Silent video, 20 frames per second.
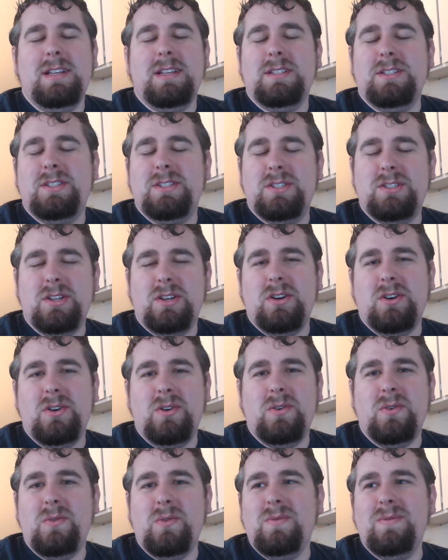
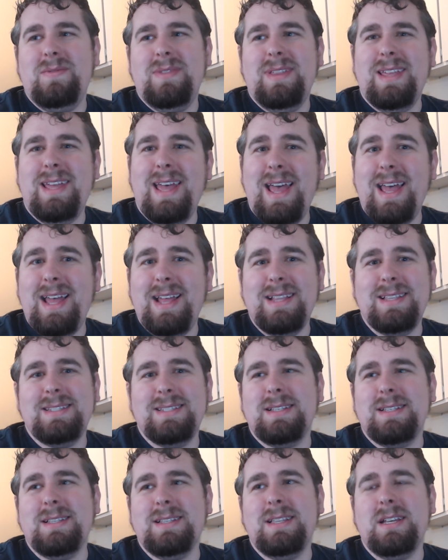So
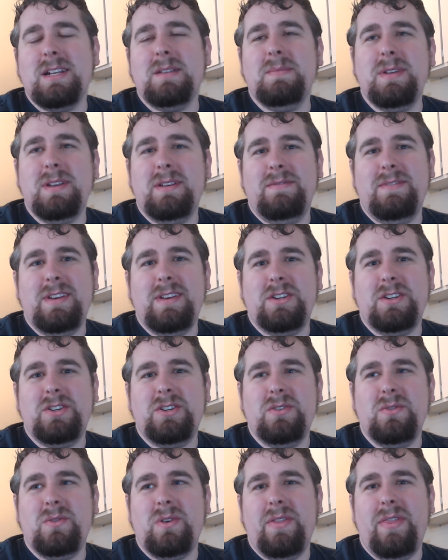that's a little bit of an
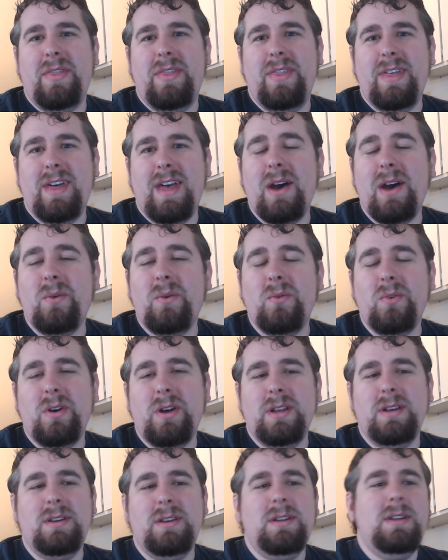issue on that
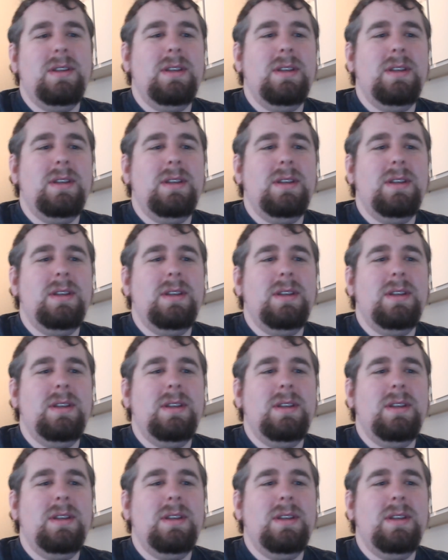one.